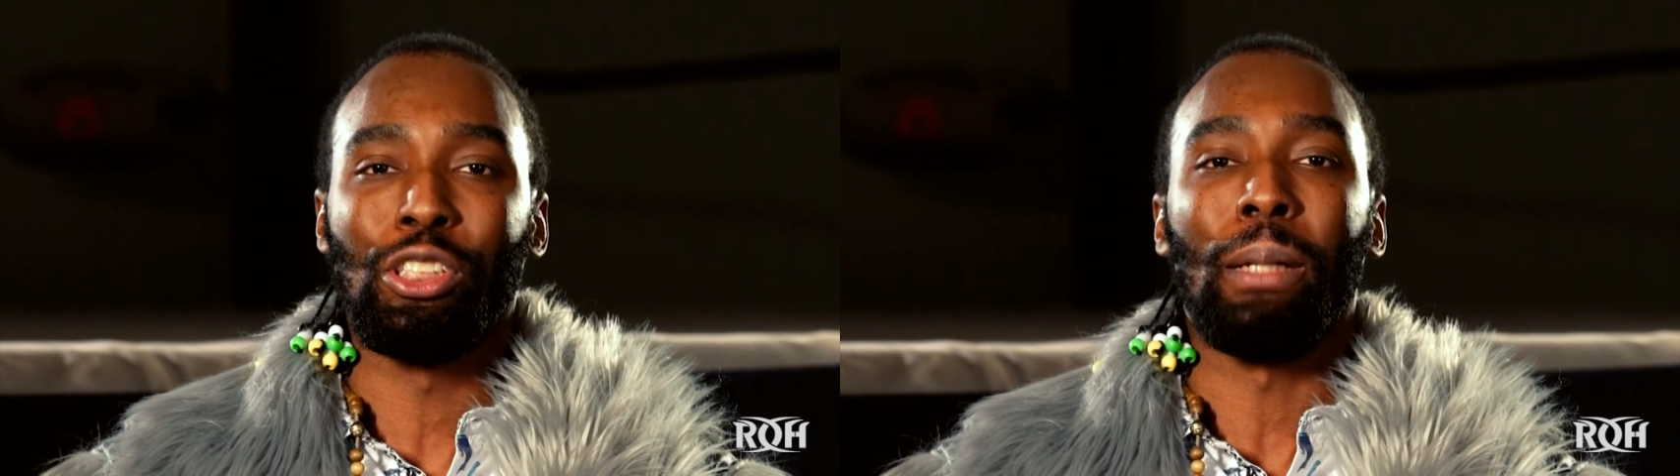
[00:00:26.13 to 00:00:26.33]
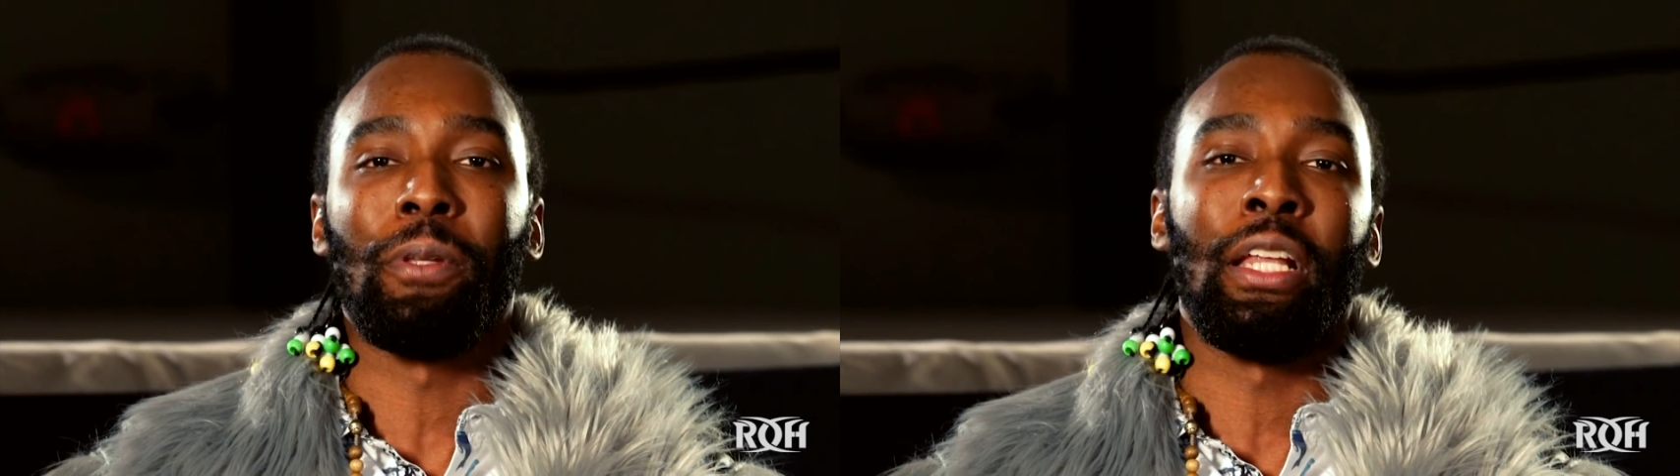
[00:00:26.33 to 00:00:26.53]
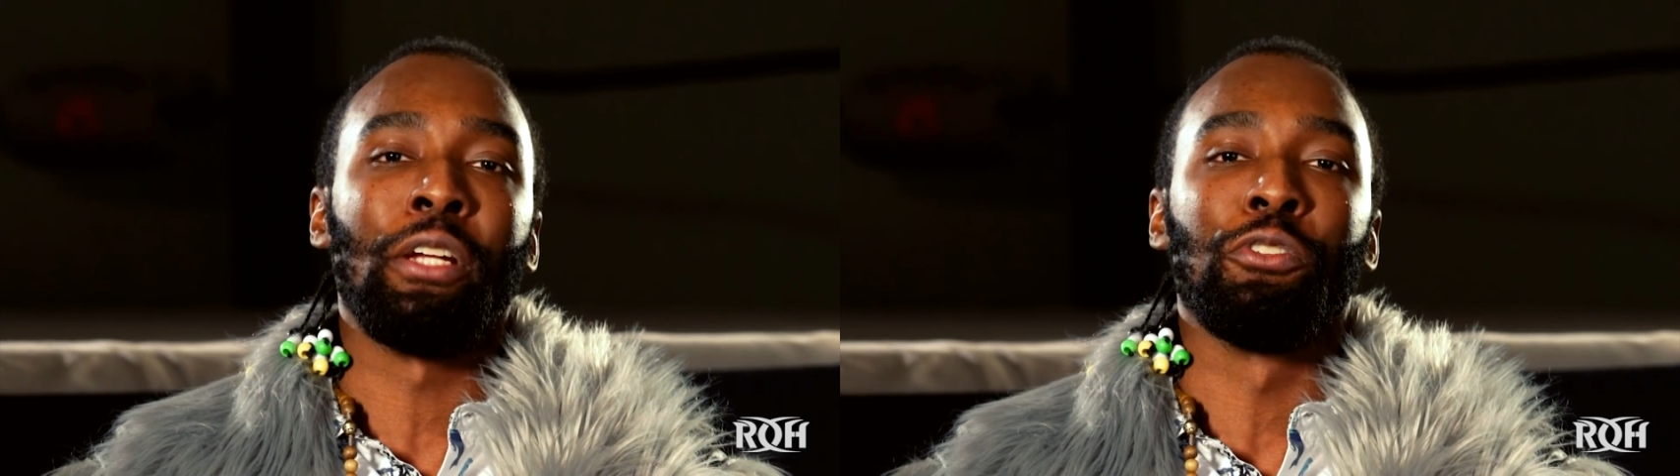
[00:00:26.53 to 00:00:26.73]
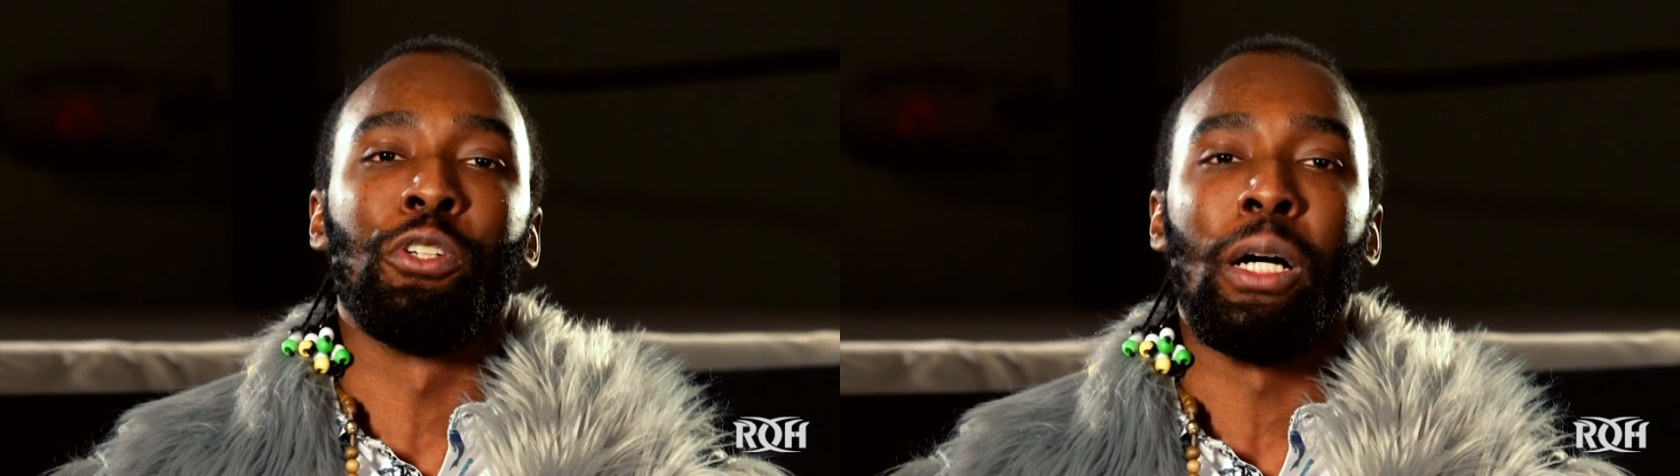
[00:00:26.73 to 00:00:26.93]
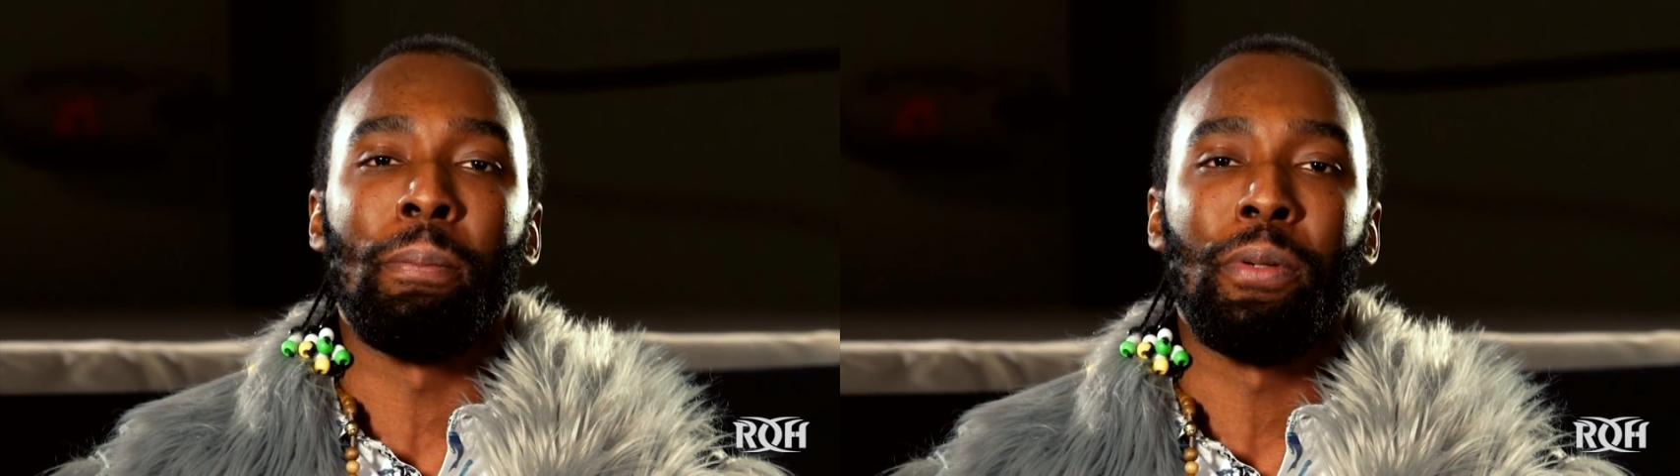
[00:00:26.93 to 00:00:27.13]
just something I
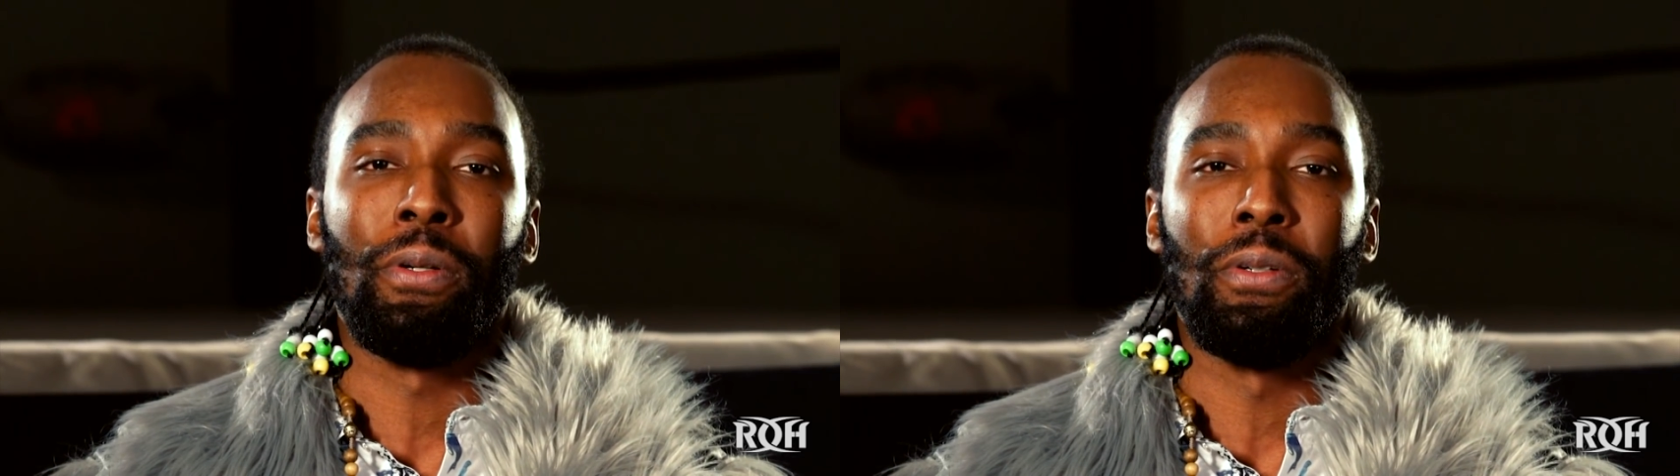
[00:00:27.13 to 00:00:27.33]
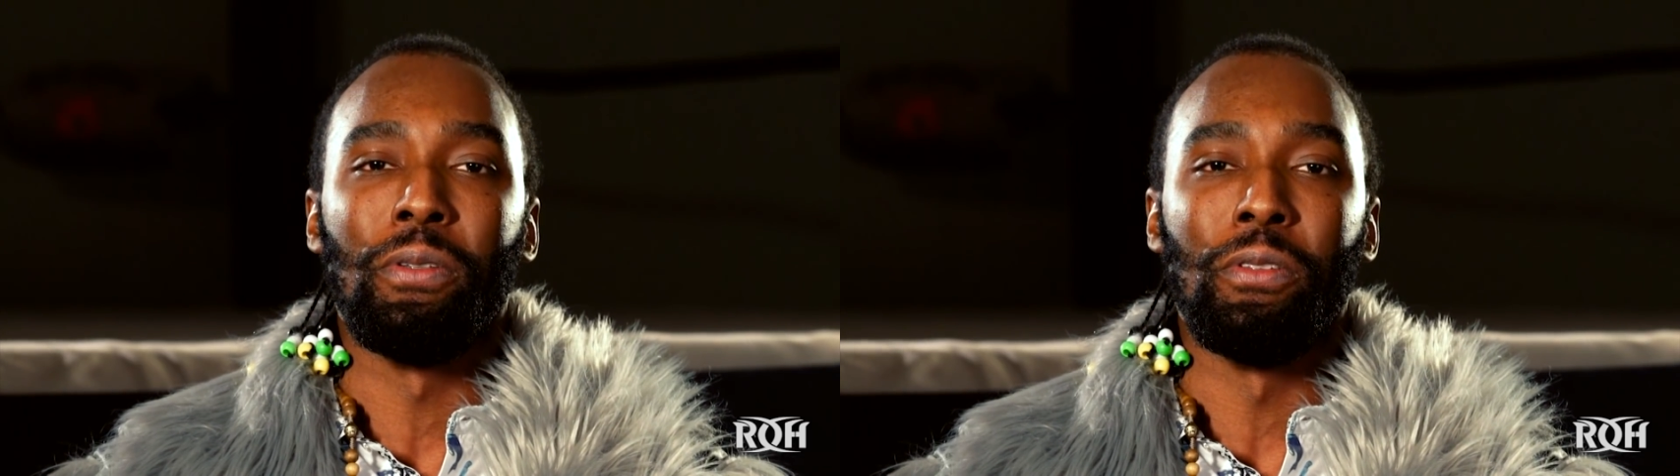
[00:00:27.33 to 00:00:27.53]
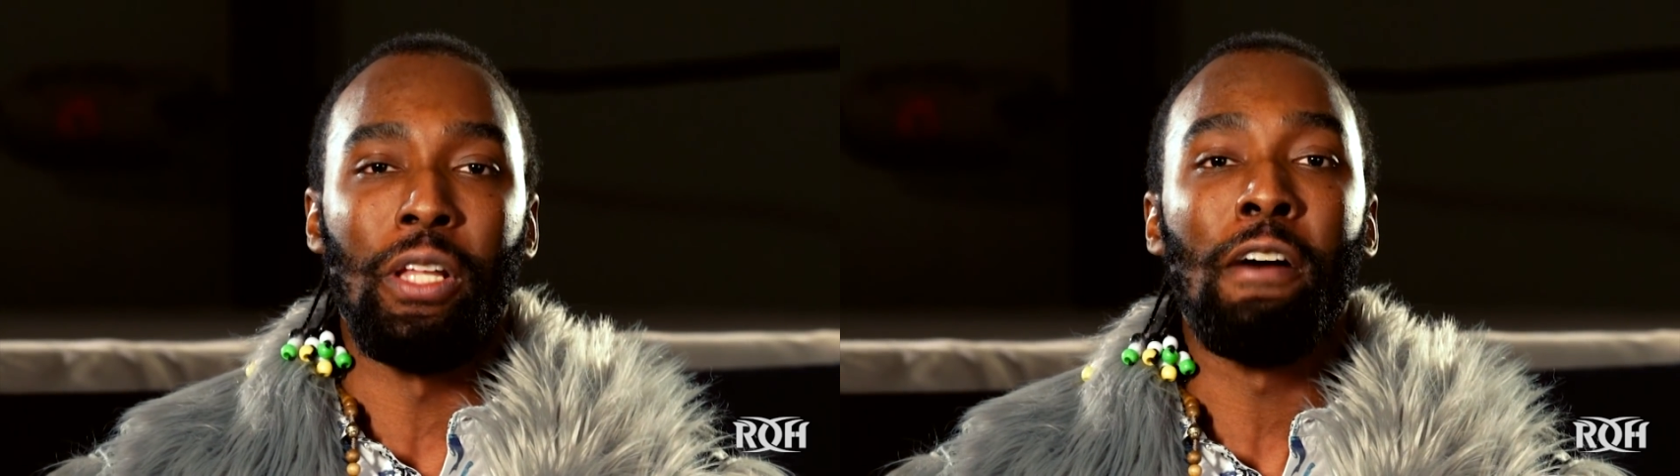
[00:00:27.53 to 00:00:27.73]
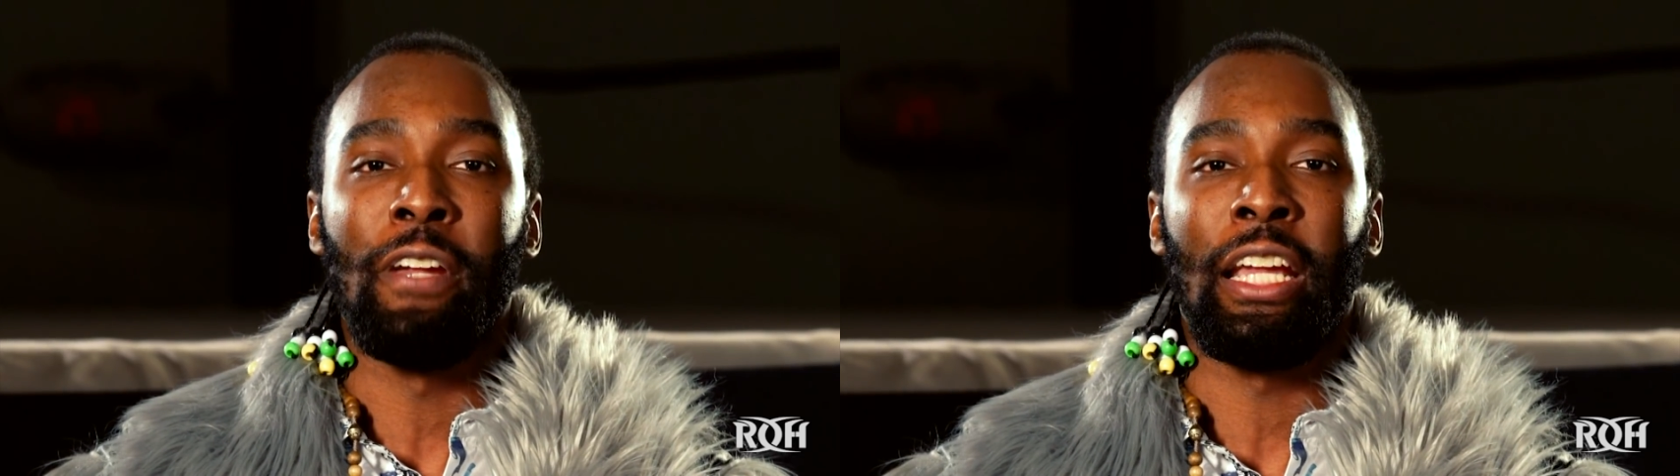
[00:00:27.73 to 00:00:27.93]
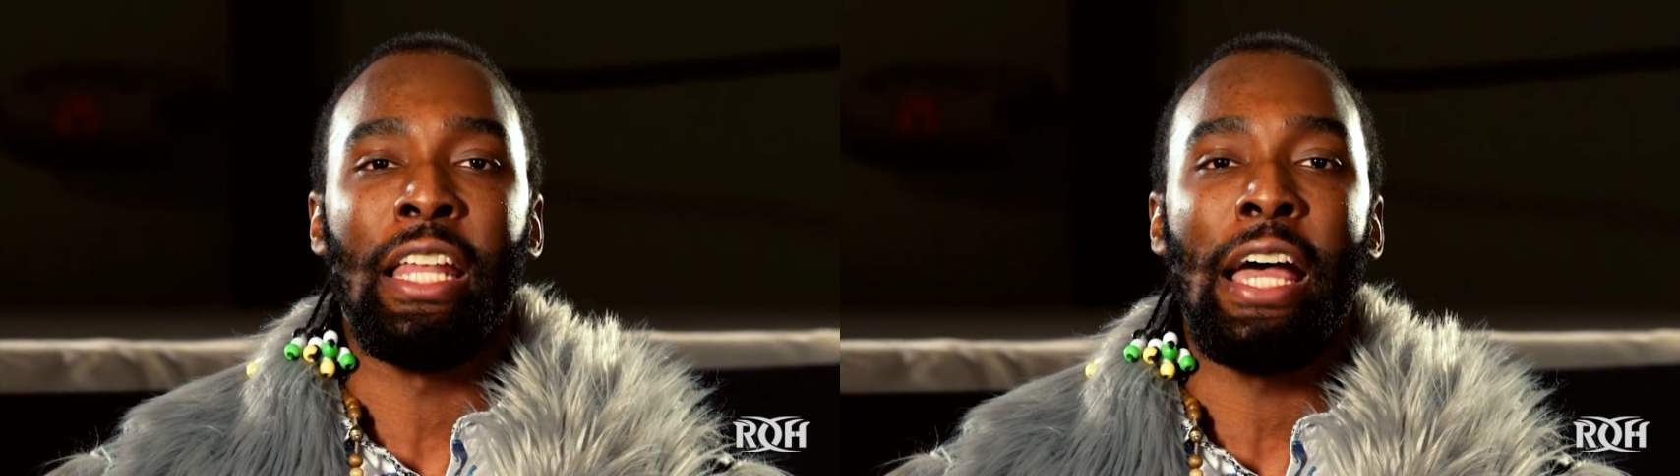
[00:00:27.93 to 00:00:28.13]
grew up
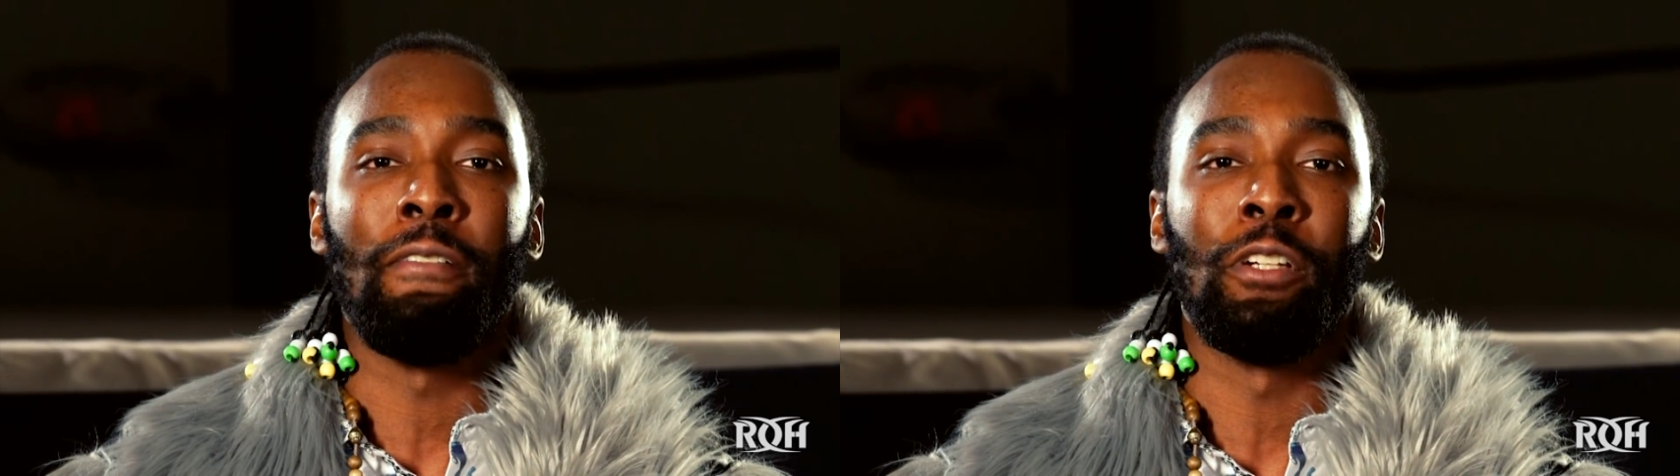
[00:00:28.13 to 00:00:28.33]
loving, and that